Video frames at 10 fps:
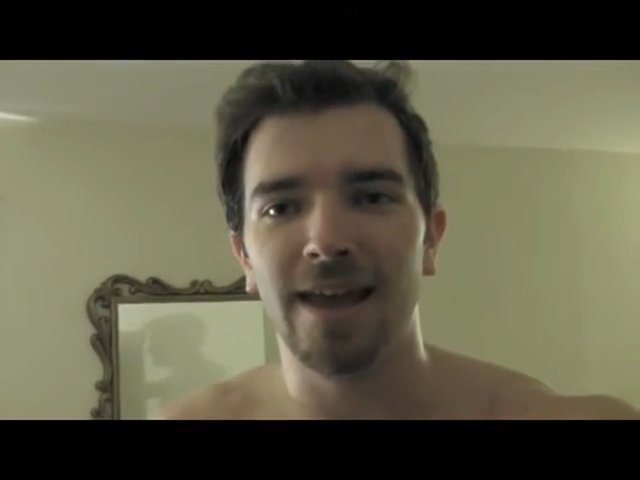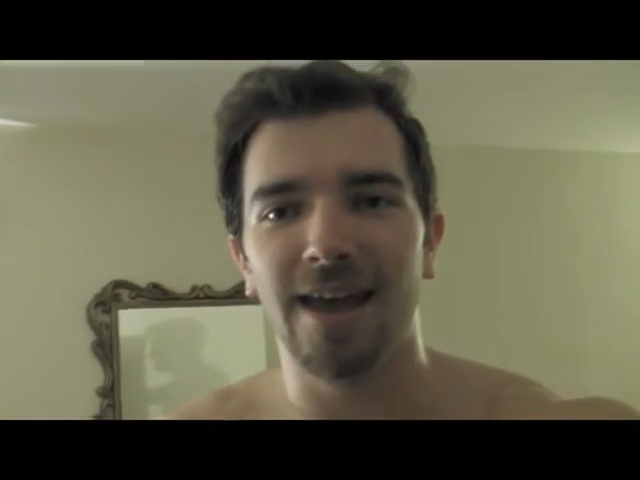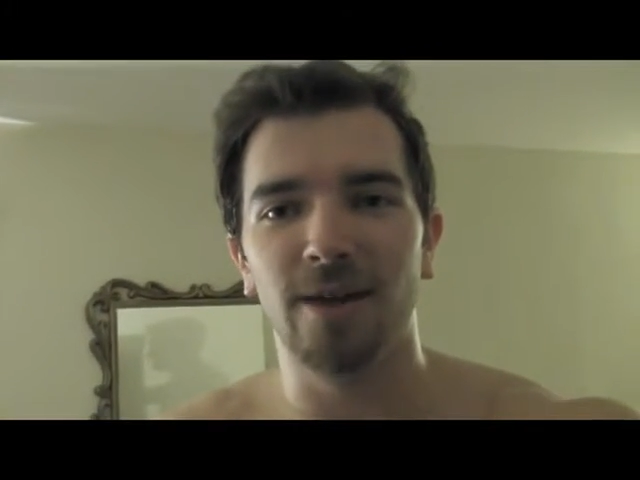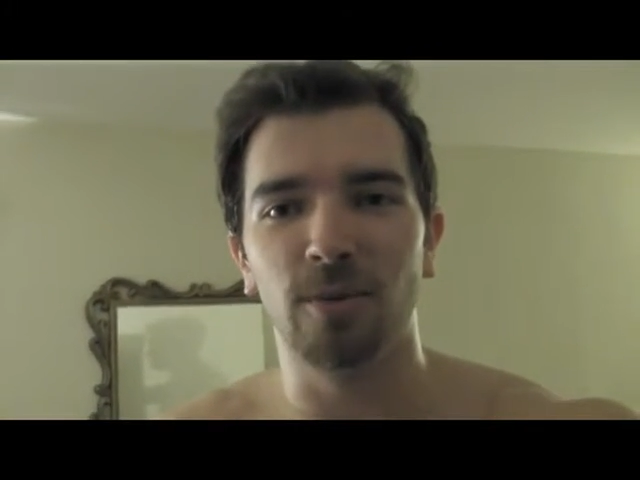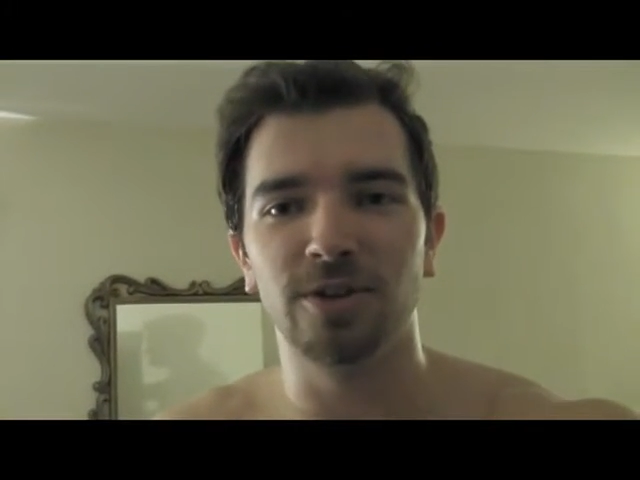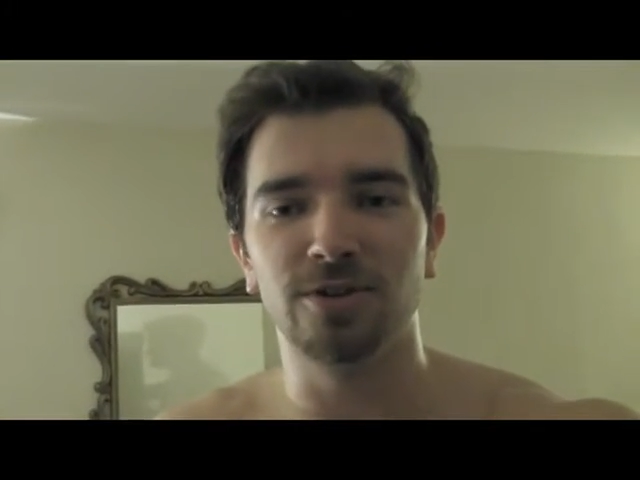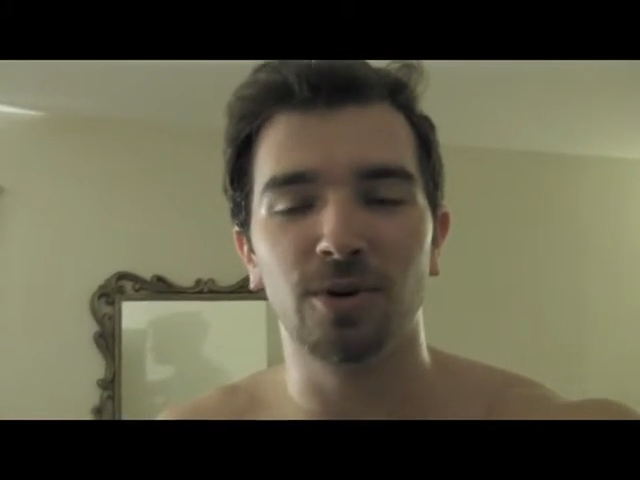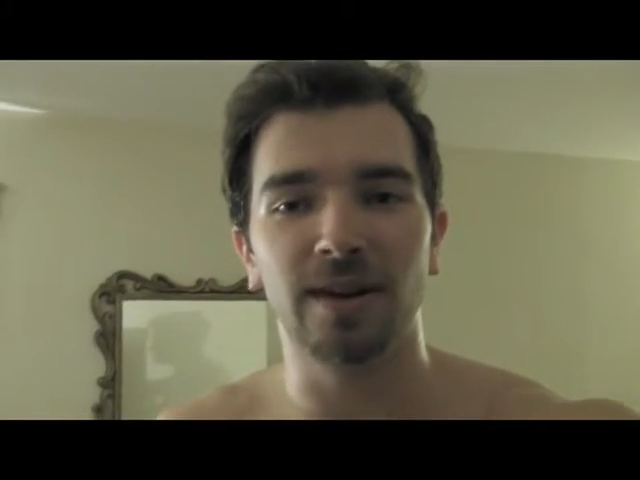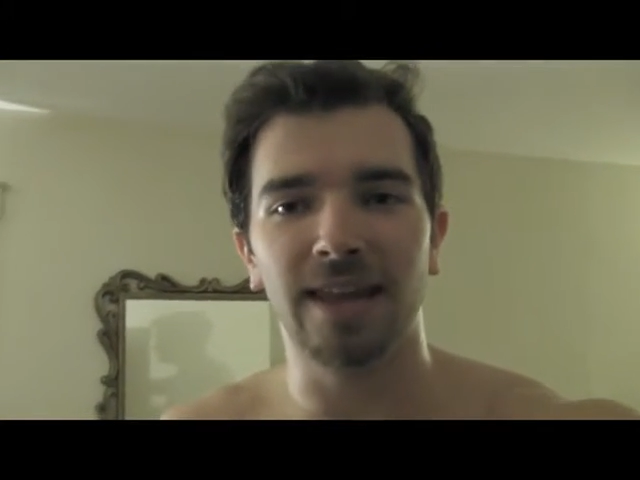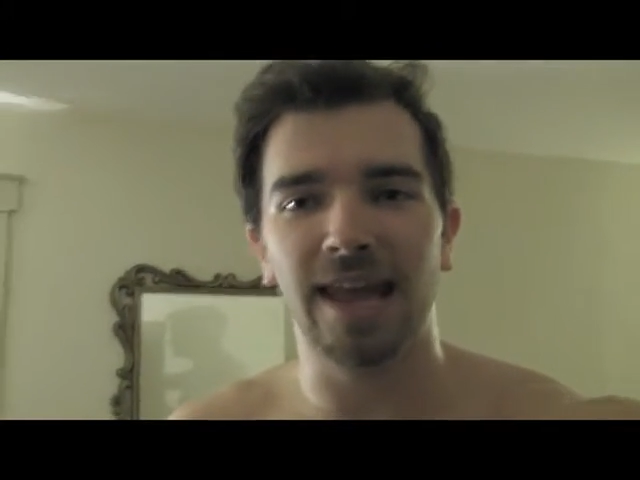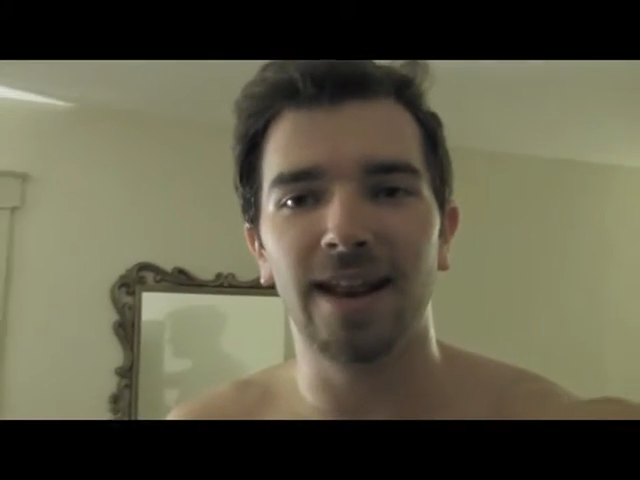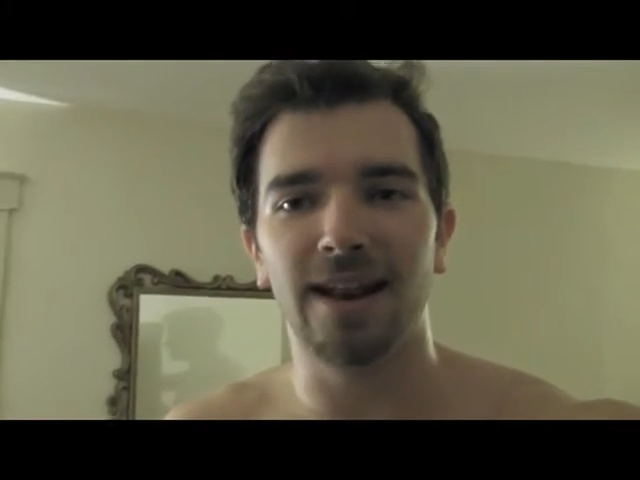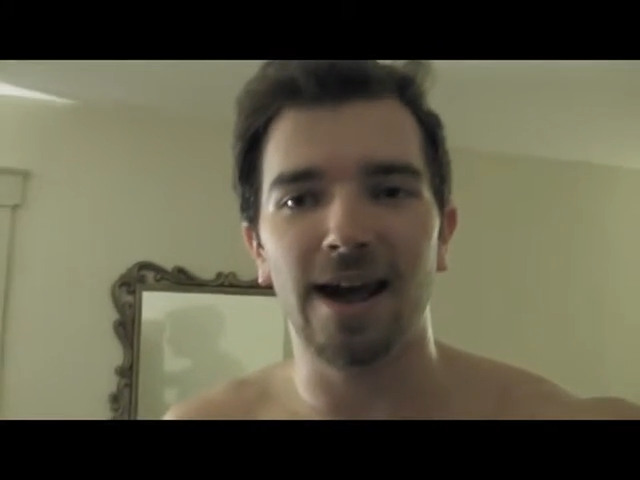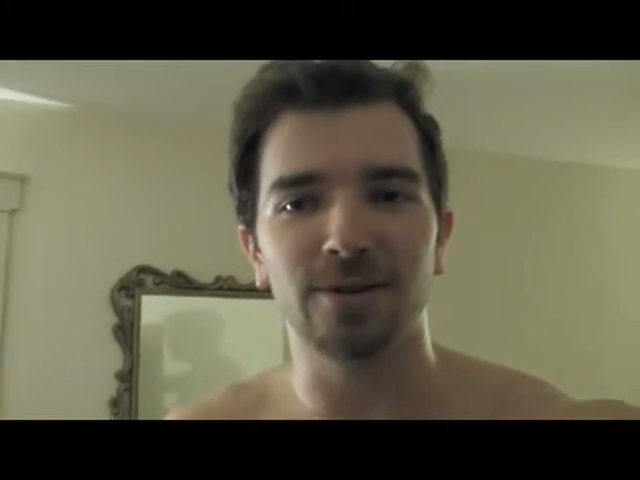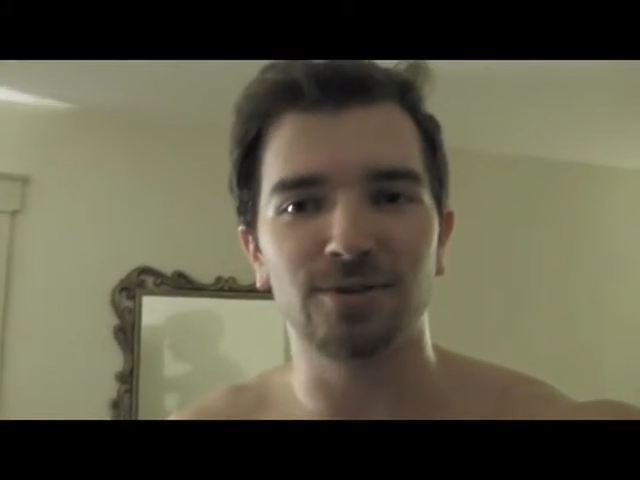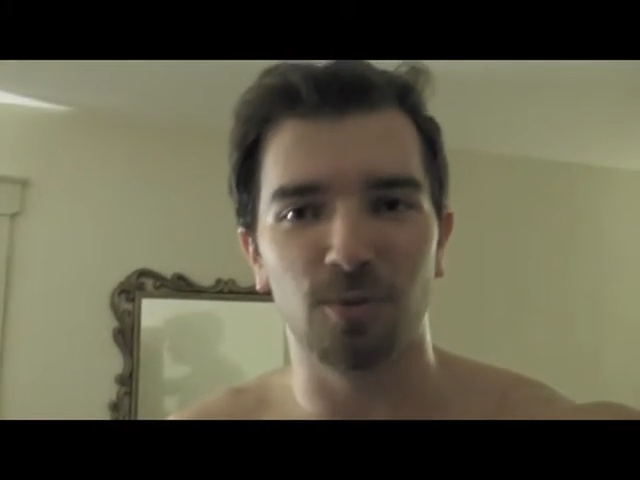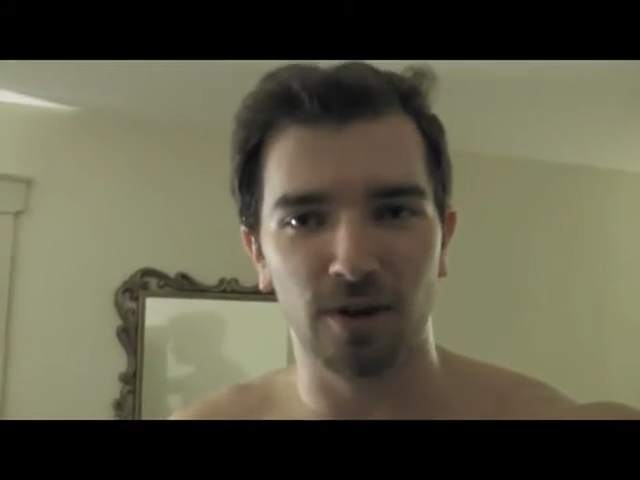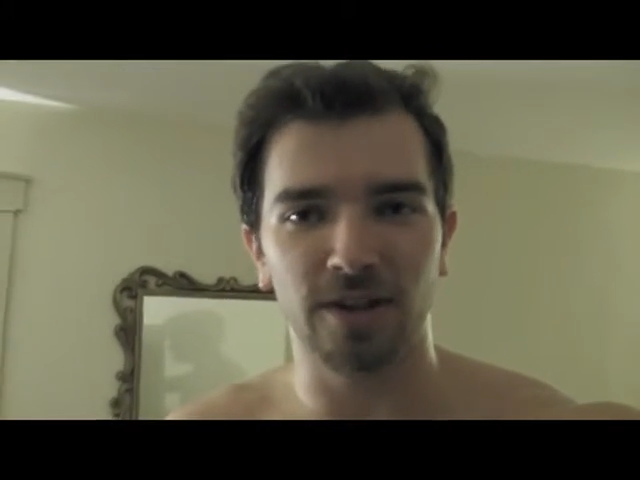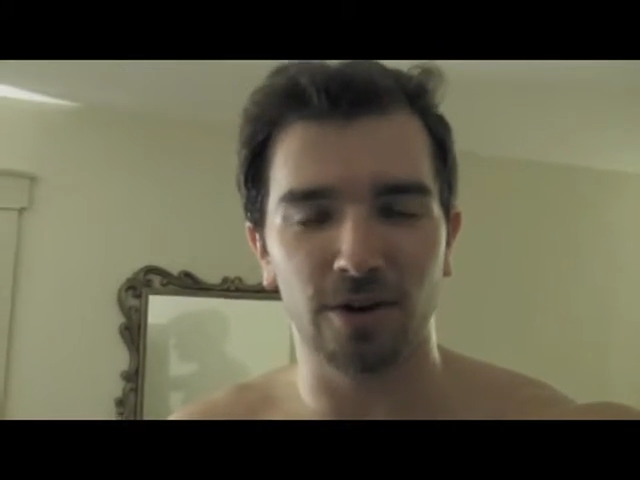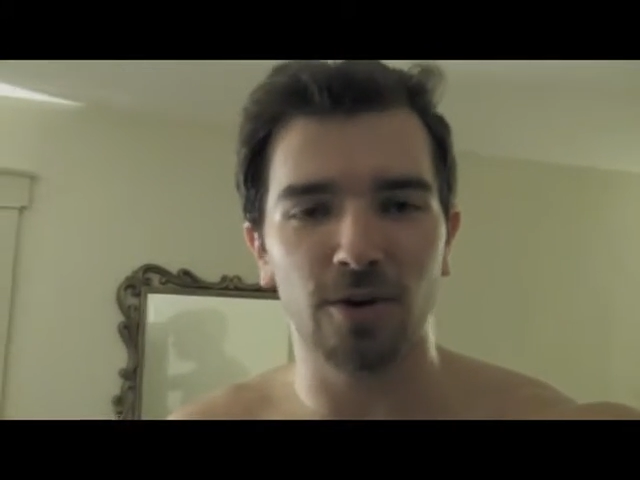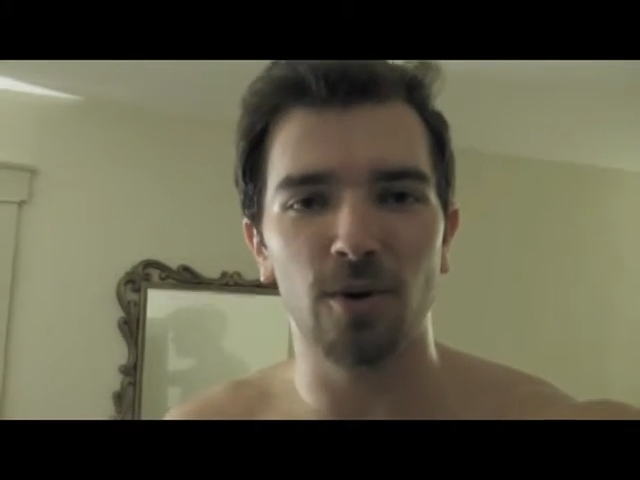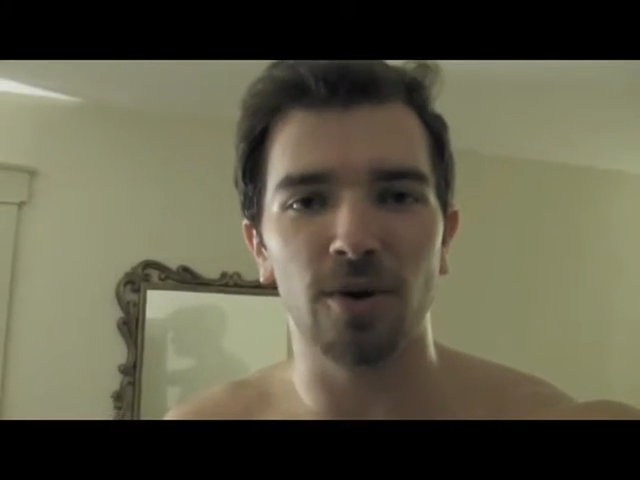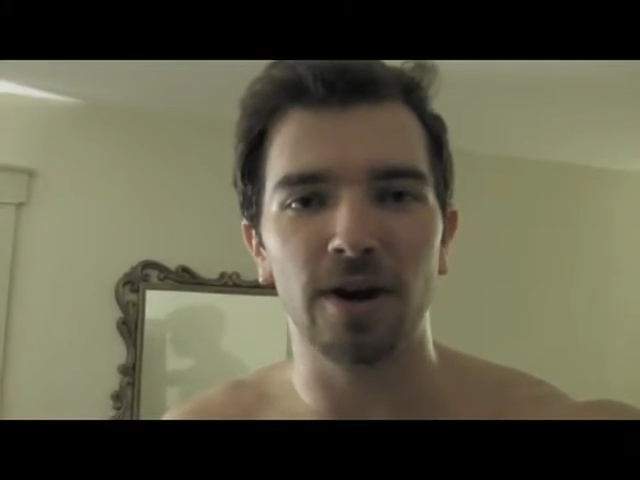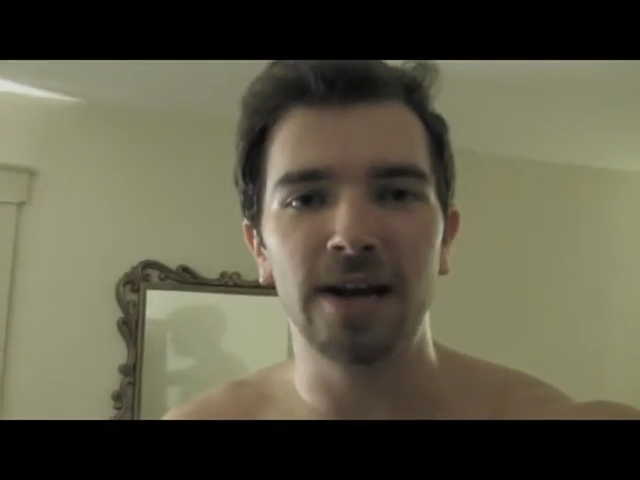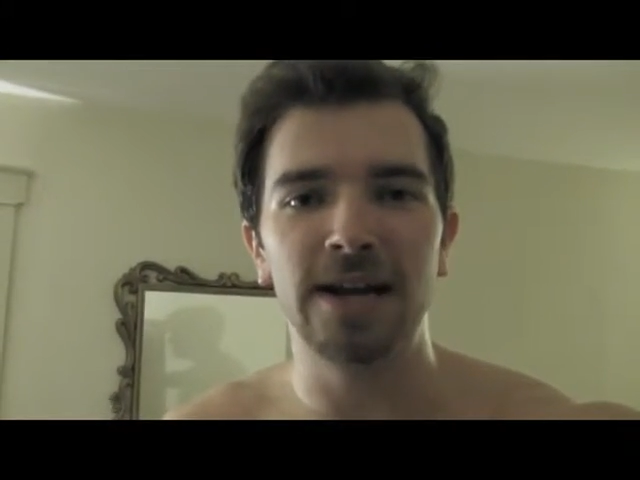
And when you're doing in and outs, working your core,